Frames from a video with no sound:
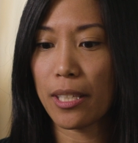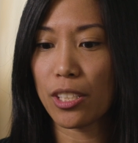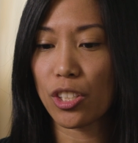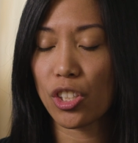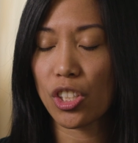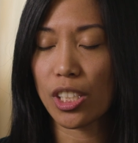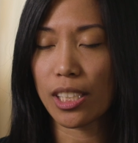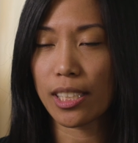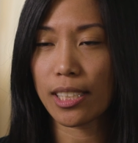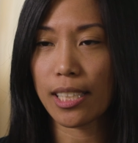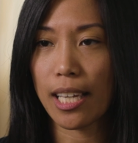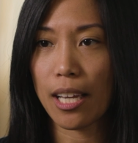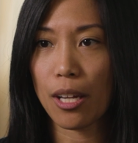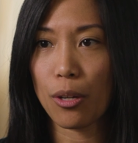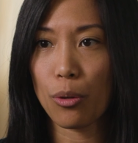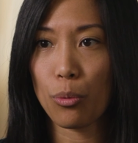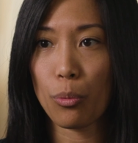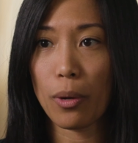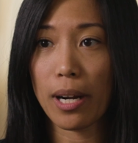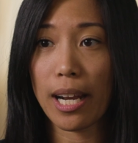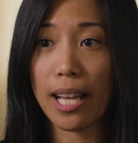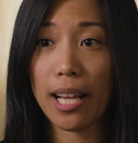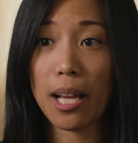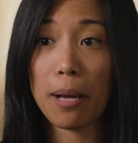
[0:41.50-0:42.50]
And she said
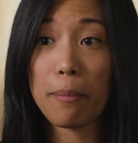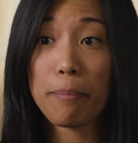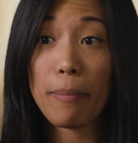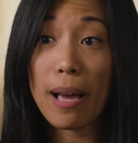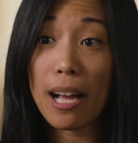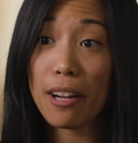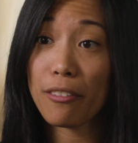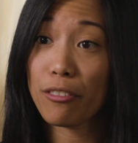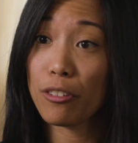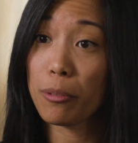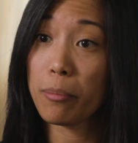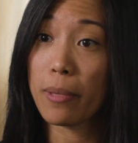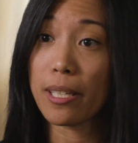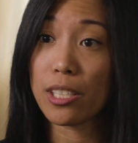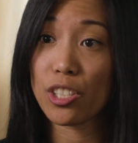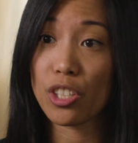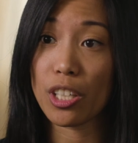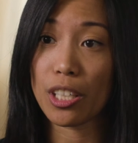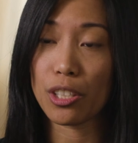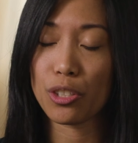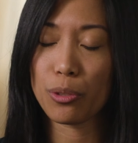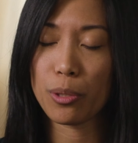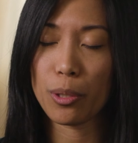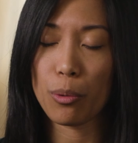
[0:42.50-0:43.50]
when I come back from my
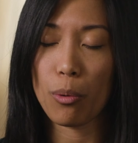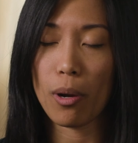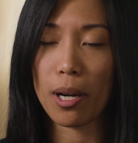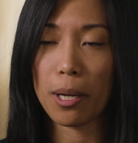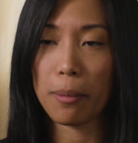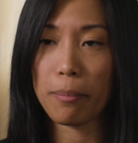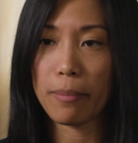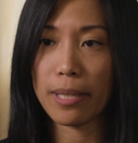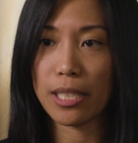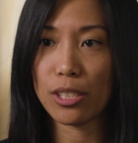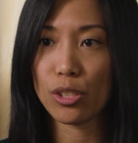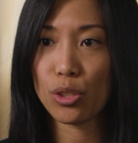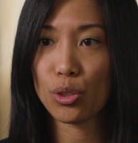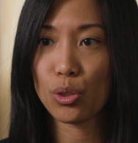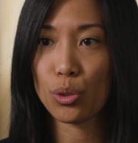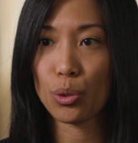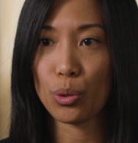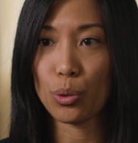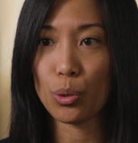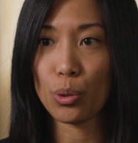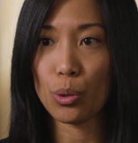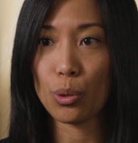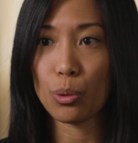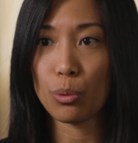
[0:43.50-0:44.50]
check, she wanted me
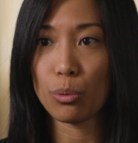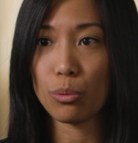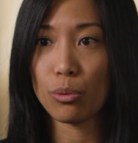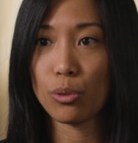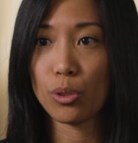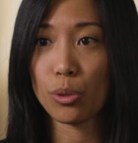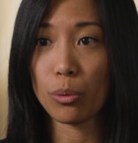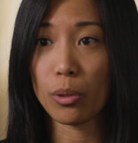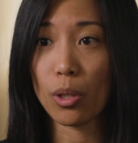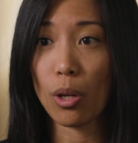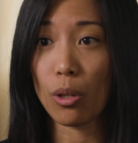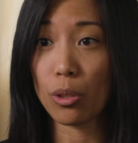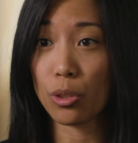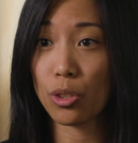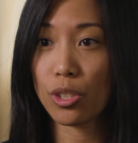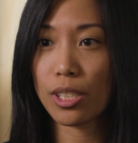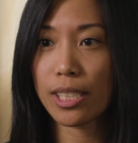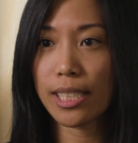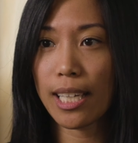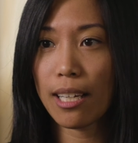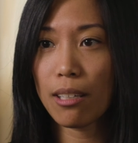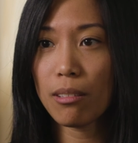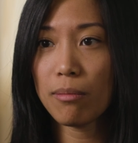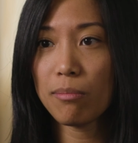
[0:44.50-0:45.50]
to do an
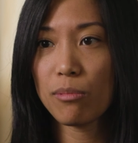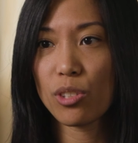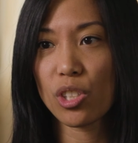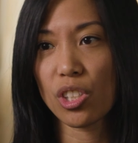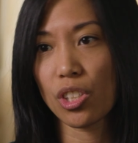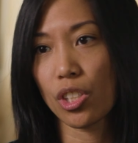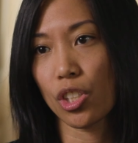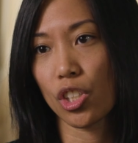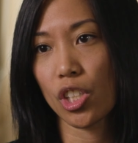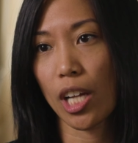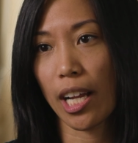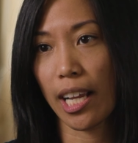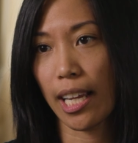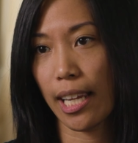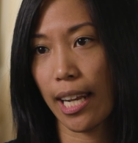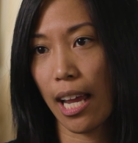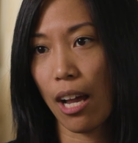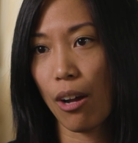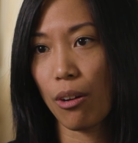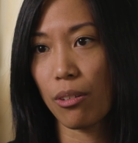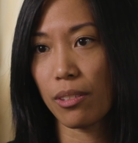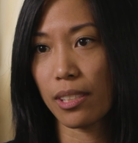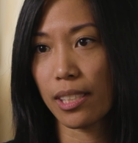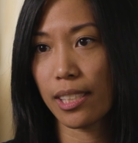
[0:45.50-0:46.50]
ultrasound just to check it
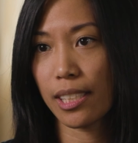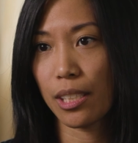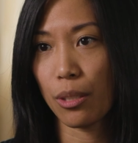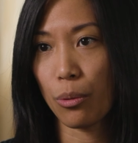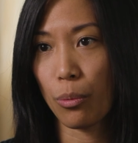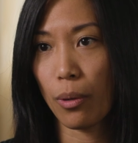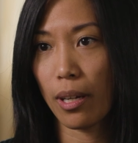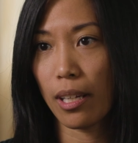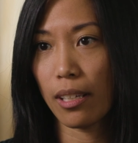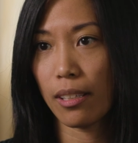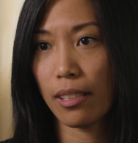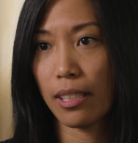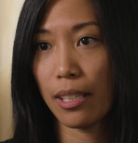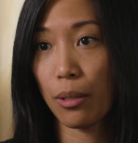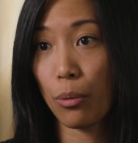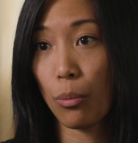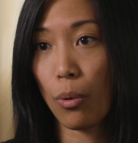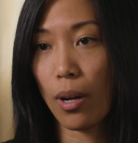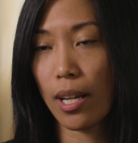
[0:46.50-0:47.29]
out and see what it